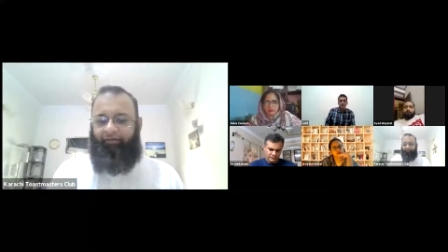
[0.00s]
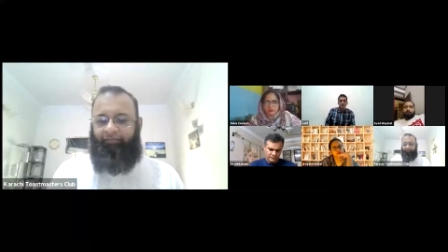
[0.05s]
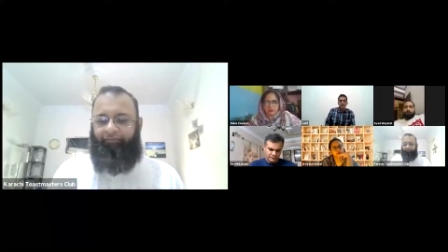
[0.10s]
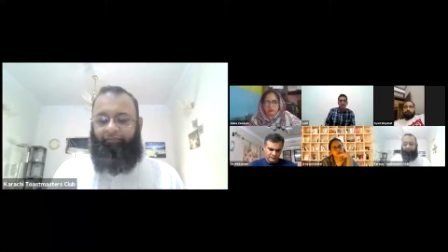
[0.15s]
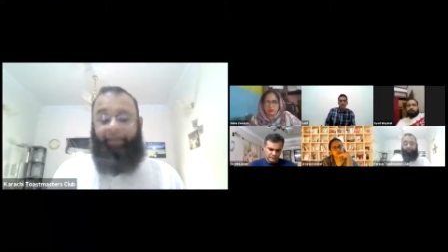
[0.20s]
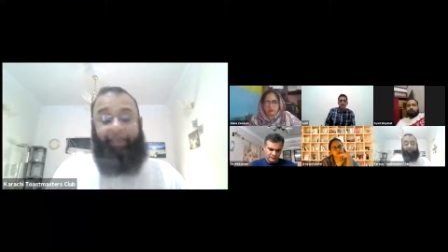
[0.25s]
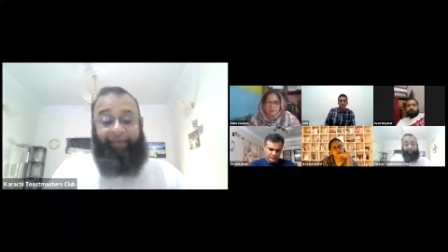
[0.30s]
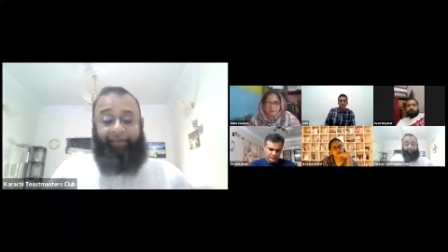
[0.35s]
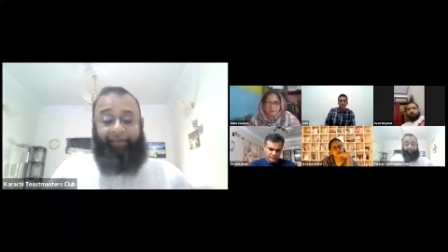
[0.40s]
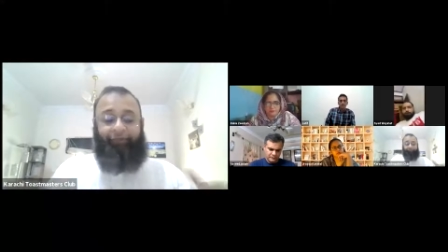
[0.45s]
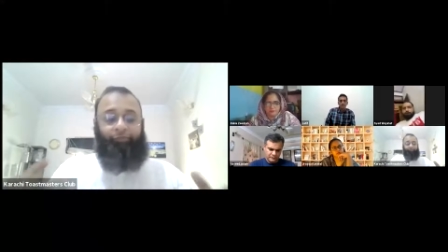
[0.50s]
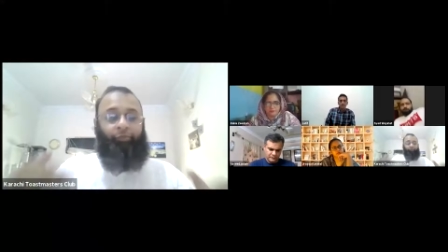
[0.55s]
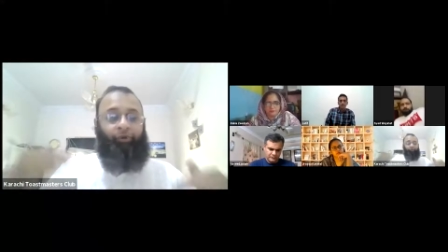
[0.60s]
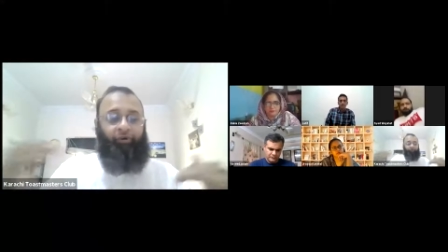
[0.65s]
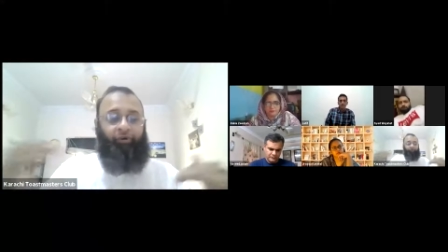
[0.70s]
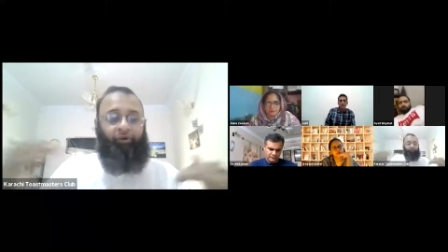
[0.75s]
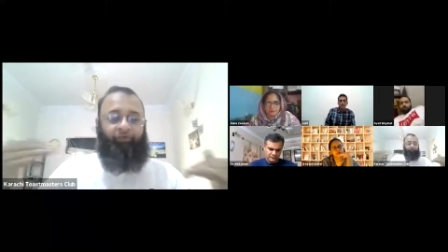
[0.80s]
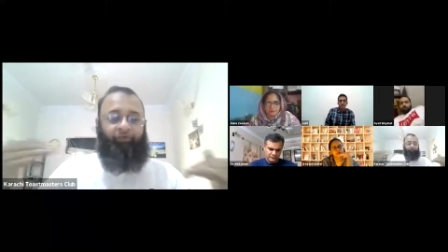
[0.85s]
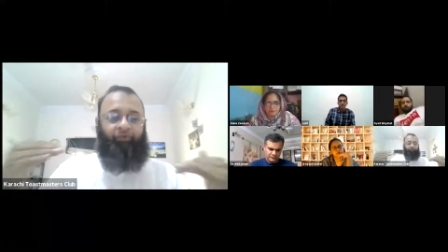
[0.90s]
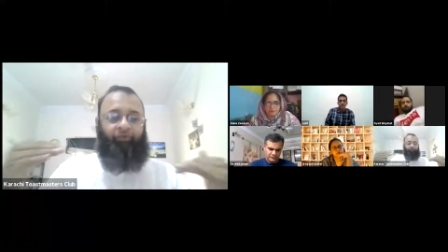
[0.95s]
make it
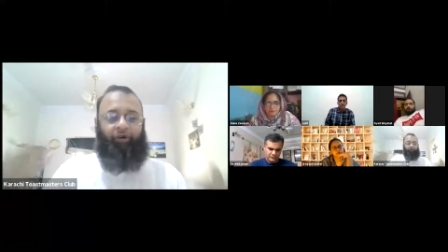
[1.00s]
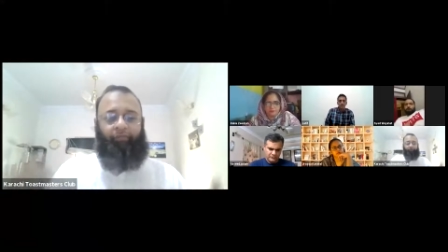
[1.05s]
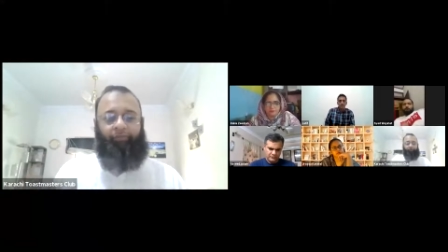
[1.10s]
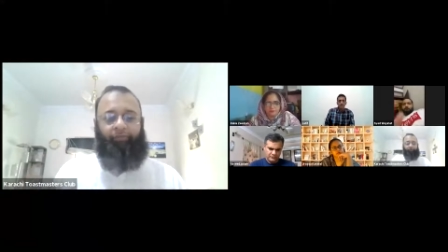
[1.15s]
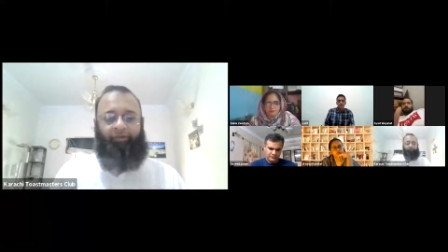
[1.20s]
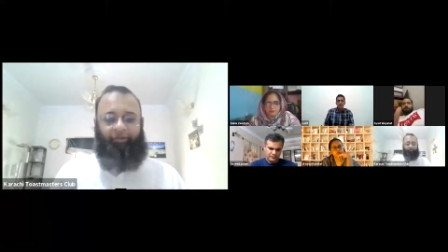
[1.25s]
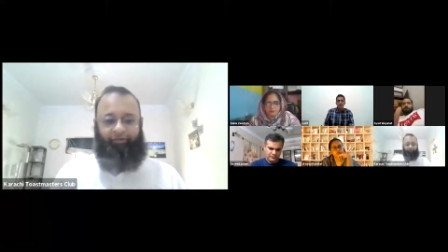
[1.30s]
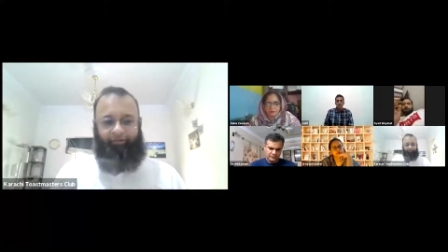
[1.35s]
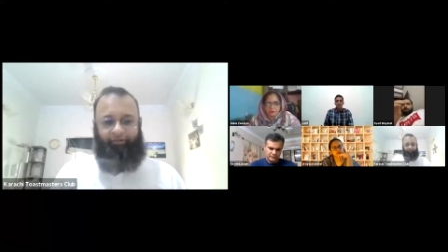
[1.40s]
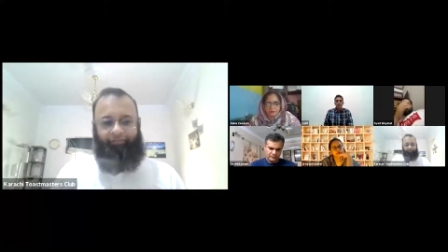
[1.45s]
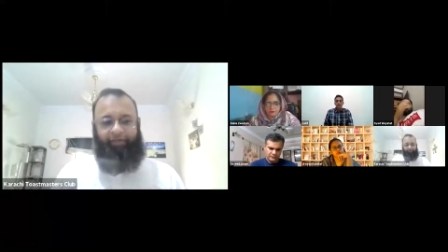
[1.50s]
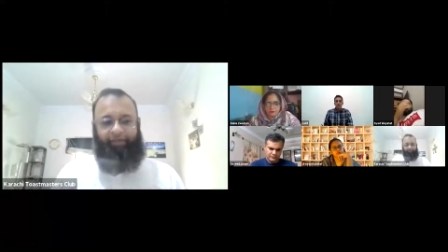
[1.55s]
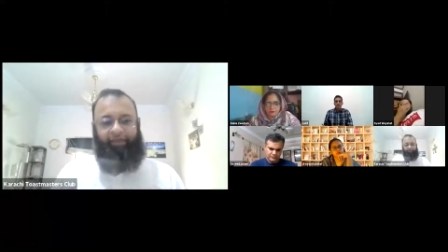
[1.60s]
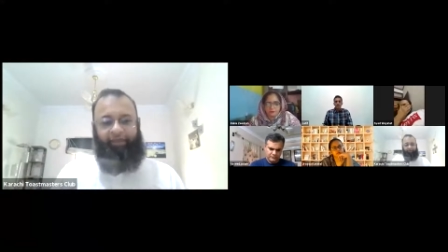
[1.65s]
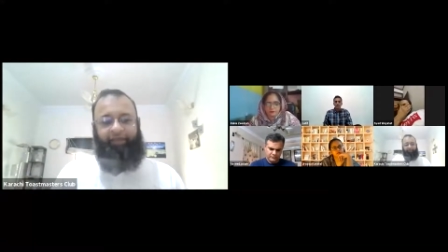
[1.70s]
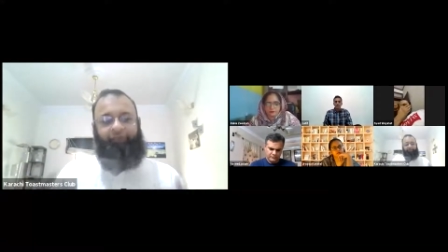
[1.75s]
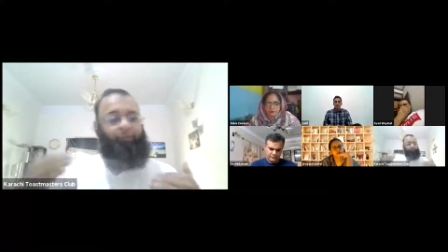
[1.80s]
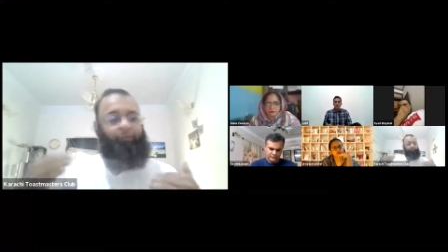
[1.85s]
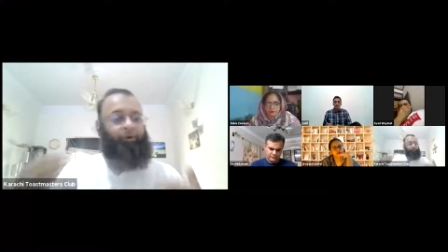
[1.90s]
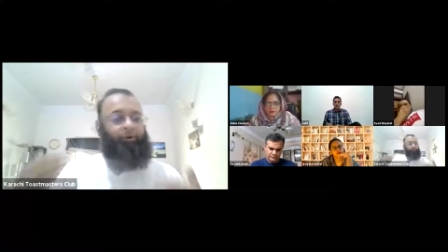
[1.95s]
more formal, make
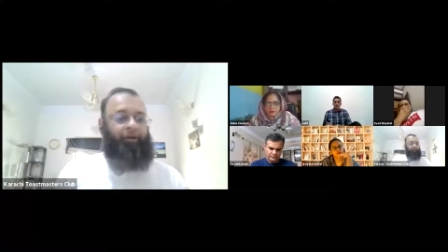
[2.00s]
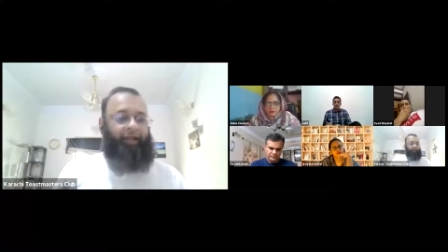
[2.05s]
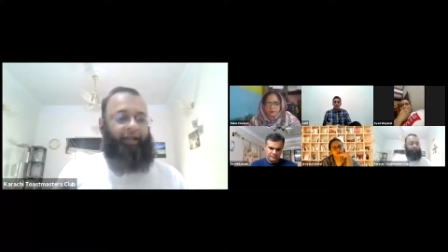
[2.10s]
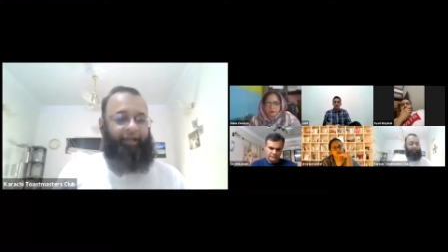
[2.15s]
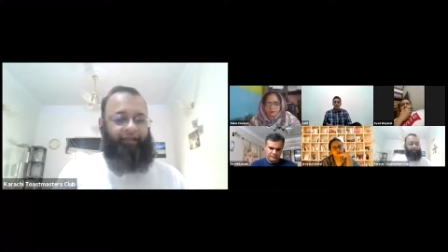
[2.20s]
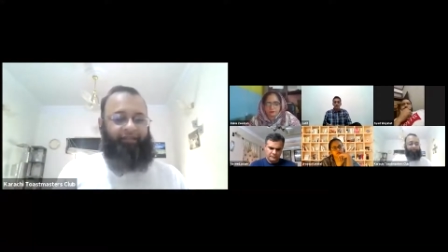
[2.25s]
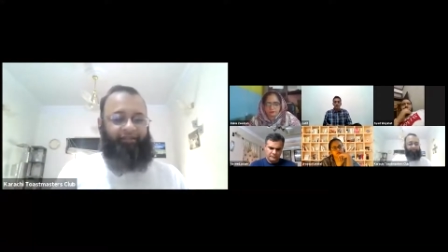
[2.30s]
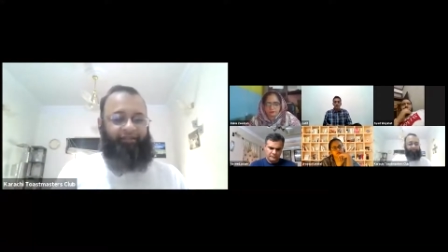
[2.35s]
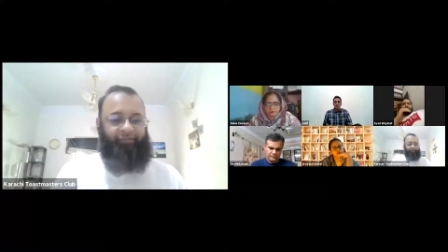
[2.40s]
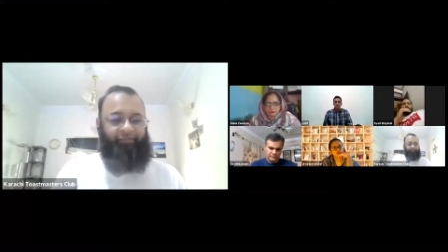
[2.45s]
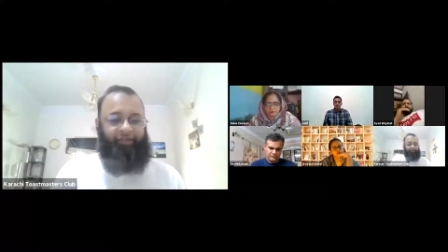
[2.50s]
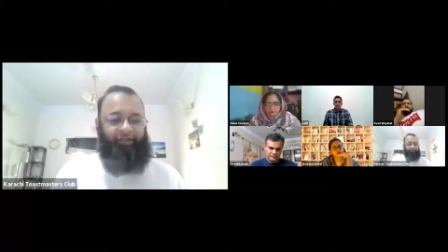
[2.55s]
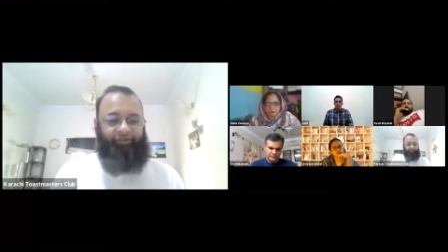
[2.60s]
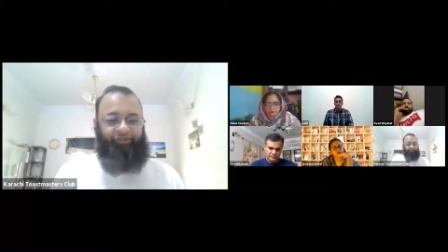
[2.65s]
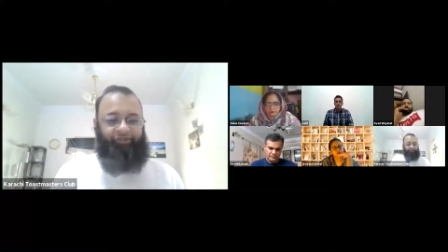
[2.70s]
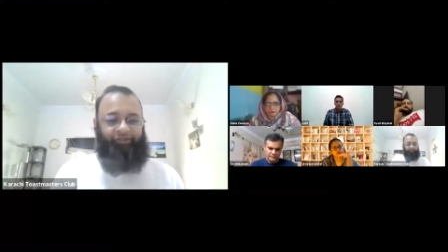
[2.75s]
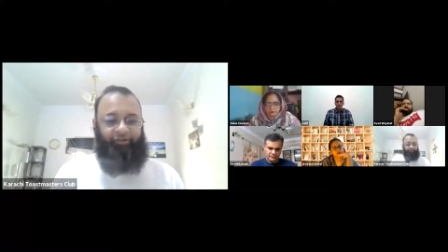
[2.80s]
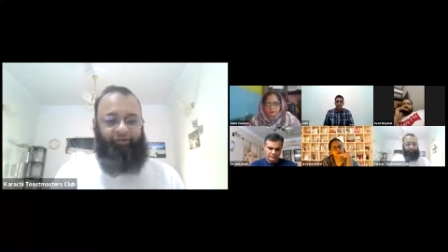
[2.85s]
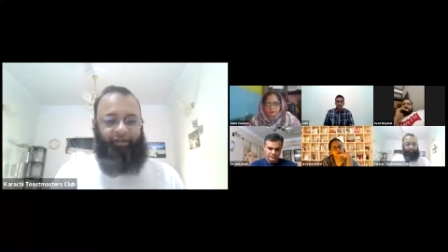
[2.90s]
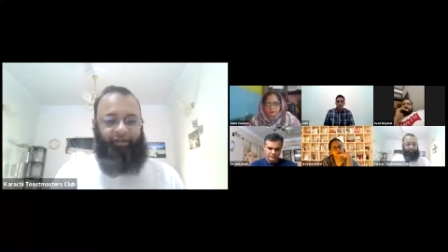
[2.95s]
it more like a
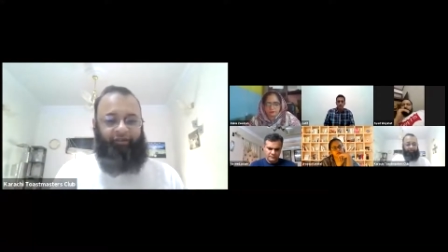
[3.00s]
speech.